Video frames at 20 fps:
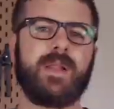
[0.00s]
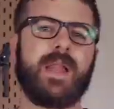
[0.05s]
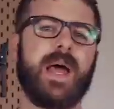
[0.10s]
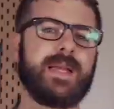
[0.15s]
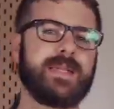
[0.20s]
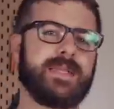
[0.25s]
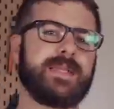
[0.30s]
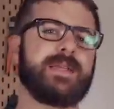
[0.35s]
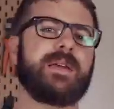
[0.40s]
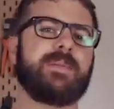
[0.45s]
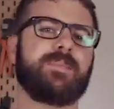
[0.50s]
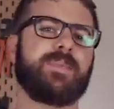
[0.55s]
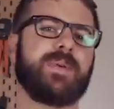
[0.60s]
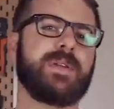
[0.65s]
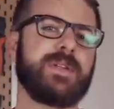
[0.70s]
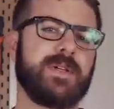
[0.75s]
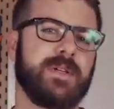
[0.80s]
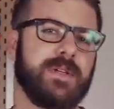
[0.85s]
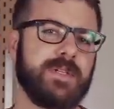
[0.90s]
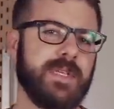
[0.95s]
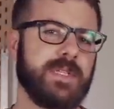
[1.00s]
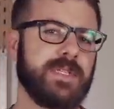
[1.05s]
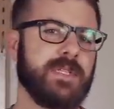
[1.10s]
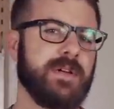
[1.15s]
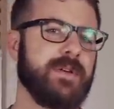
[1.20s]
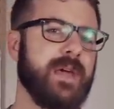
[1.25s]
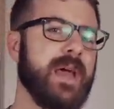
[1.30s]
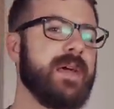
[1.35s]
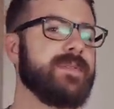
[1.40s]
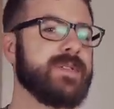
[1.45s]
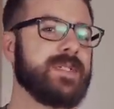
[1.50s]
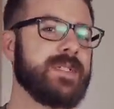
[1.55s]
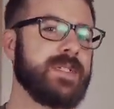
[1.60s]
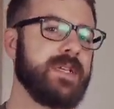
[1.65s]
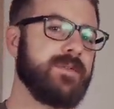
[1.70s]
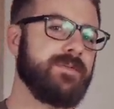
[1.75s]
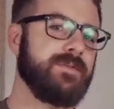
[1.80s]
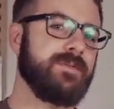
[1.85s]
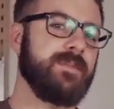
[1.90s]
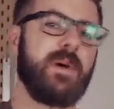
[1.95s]
Lastly, on printers that don't have
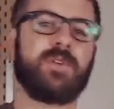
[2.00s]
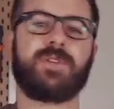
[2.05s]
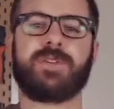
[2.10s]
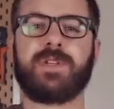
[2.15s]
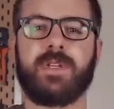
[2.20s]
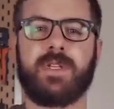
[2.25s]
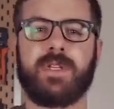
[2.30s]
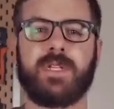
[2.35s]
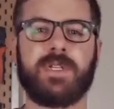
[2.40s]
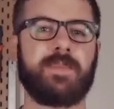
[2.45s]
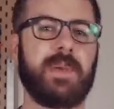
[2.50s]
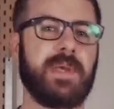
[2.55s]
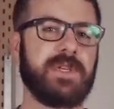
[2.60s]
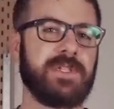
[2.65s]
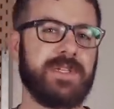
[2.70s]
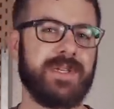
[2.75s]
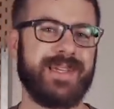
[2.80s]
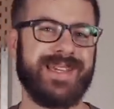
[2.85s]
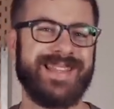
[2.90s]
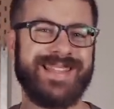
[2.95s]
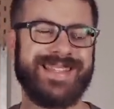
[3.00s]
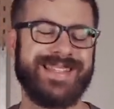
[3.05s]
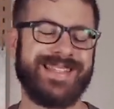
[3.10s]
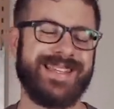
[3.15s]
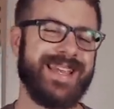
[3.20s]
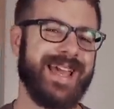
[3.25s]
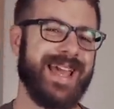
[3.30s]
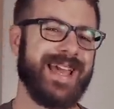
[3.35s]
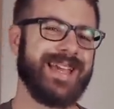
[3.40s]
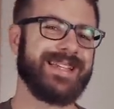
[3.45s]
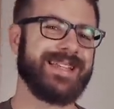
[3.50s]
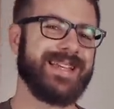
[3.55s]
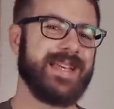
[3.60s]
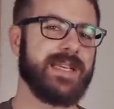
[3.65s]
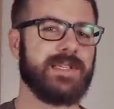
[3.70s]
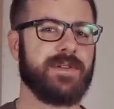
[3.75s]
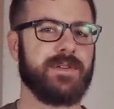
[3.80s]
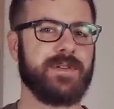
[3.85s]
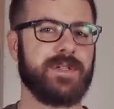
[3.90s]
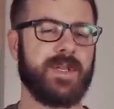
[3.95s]
stiff motion, especially in the
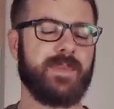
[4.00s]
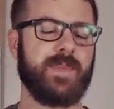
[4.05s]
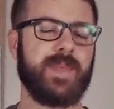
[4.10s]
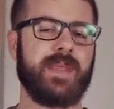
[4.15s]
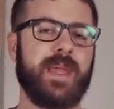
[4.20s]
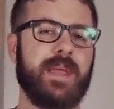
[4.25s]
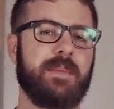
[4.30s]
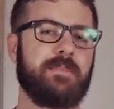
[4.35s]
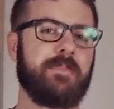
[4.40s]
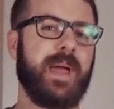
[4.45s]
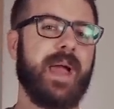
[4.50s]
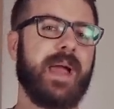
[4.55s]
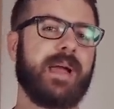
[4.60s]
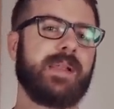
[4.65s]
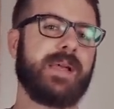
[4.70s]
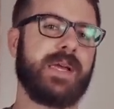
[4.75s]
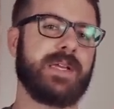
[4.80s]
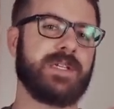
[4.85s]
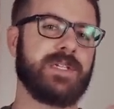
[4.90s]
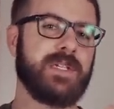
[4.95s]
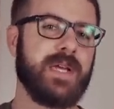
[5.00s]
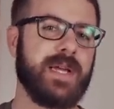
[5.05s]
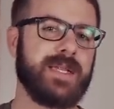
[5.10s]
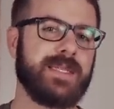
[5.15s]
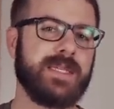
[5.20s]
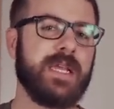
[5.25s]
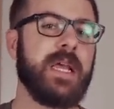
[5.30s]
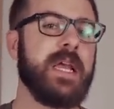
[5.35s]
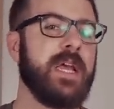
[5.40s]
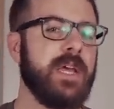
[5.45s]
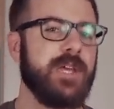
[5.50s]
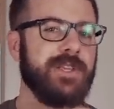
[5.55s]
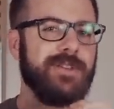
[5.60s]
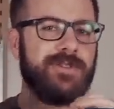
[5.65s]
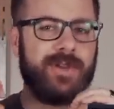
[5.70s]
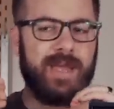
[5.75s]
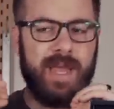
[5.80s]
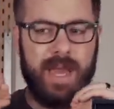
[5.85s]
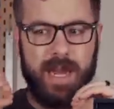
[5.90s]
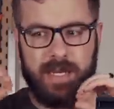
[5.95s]
Z-axis or something like backlash nuts,
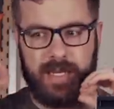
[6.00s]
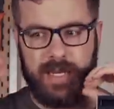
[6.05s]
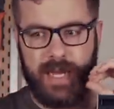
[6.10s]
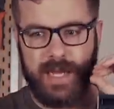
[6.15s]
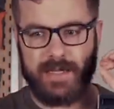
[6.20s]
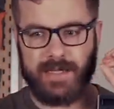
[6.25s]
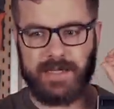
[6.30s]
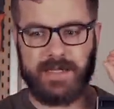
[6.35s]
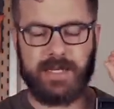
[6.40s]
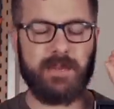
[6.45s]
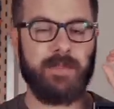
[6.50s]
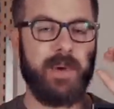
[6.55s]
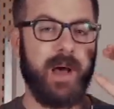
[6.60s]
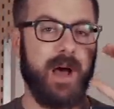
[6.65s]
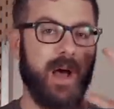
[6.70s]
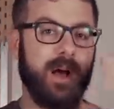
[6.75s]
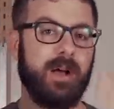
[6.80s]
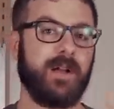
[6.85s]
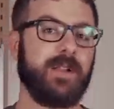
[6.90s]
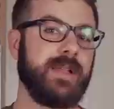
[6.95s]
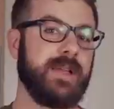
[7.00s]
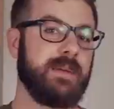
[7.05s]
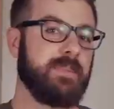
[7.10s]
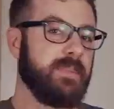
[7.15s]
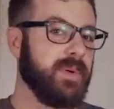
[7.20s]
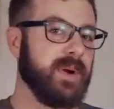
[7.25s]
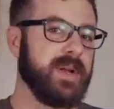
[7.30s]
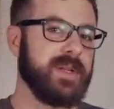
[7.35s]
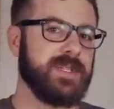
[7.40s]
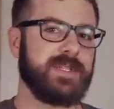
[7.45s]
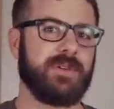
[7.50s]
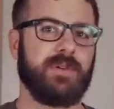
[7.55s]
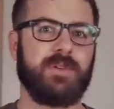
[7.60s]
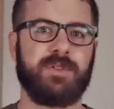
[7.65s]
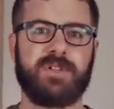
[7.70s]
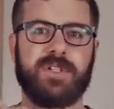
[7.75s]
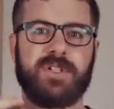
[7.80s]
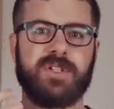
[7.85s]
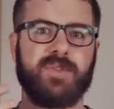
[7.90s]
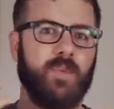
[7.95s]
you can get some ugly prints
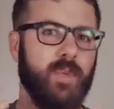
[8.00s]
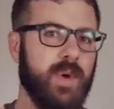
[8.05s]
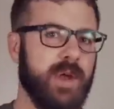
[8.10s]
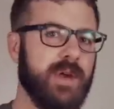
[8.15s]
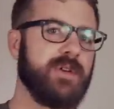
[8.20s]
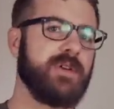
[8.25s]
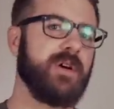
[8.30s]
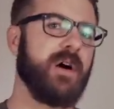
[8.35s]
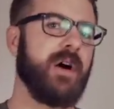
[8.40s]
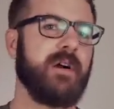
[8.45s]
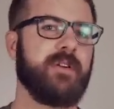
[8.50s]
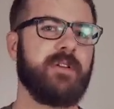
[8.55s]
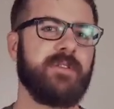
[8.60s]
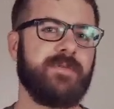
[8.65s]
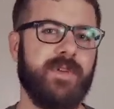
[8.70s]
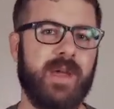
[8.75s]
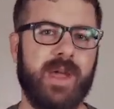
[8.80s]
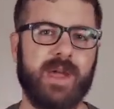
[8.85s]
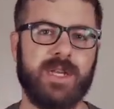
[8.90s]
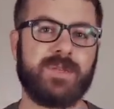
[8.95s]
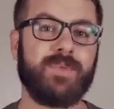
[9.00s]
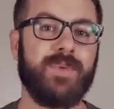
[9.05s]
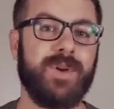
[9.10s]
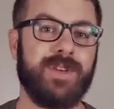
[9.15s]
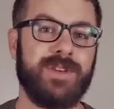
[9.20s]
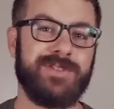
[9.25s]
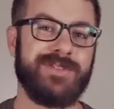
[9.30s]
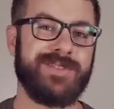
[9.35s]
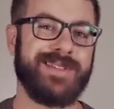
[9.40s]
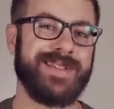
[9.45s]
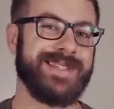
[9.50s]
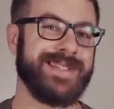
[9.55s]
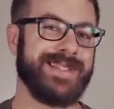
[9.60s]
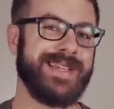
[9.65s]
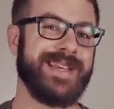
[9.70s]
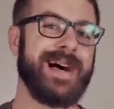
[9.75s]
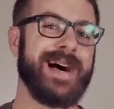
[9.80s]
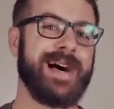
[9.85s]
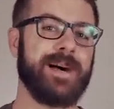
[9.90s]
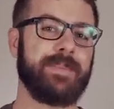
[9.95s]
or just weird artifacts when using
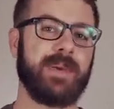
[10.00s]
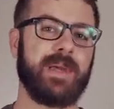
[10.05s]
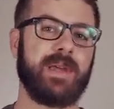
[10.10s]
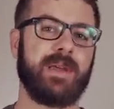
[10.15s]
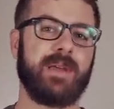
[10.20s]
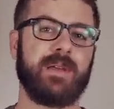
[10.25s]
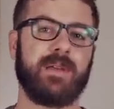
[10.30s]
Z-hopping.